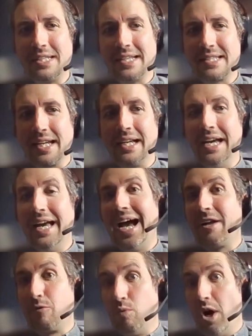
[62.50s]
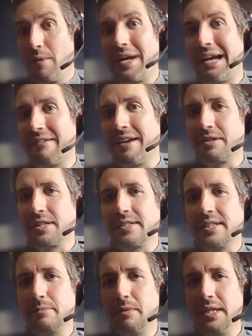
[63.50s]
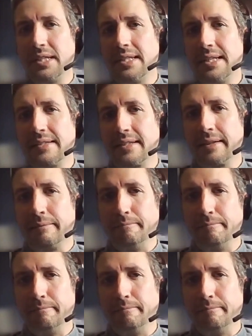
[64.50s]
testing and why we carry out accessibility testing.